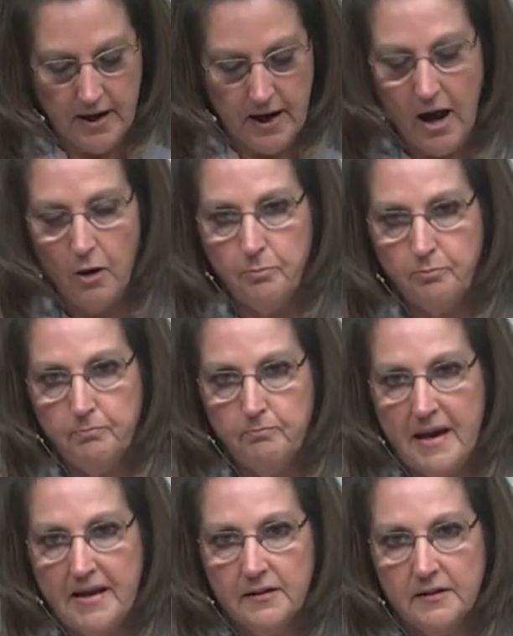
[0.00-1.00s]
I'll
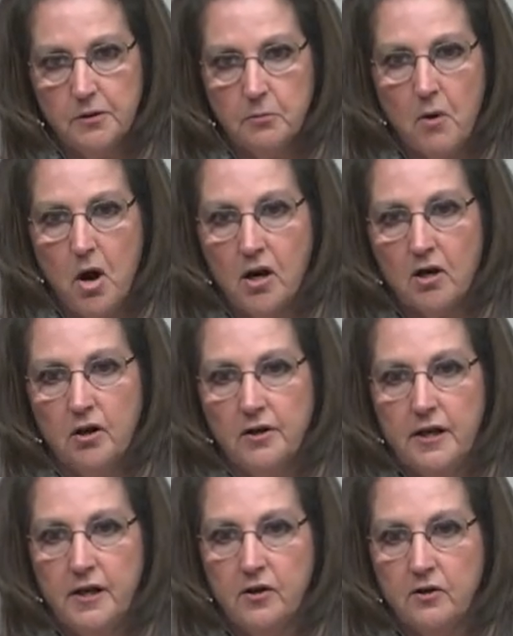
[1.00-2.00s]
make a little mark on
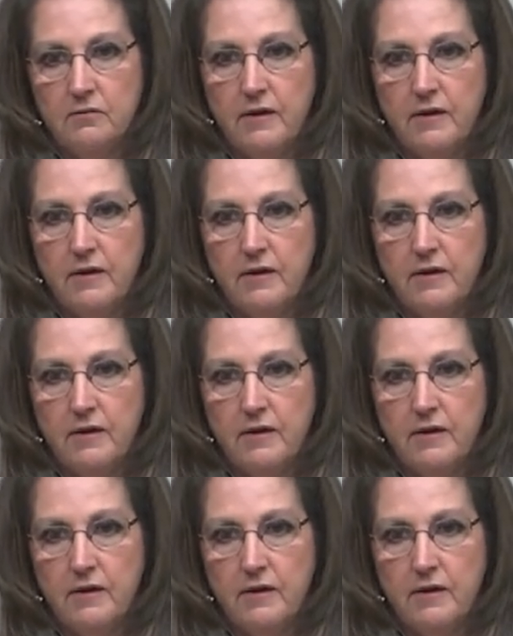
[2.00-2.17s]
here,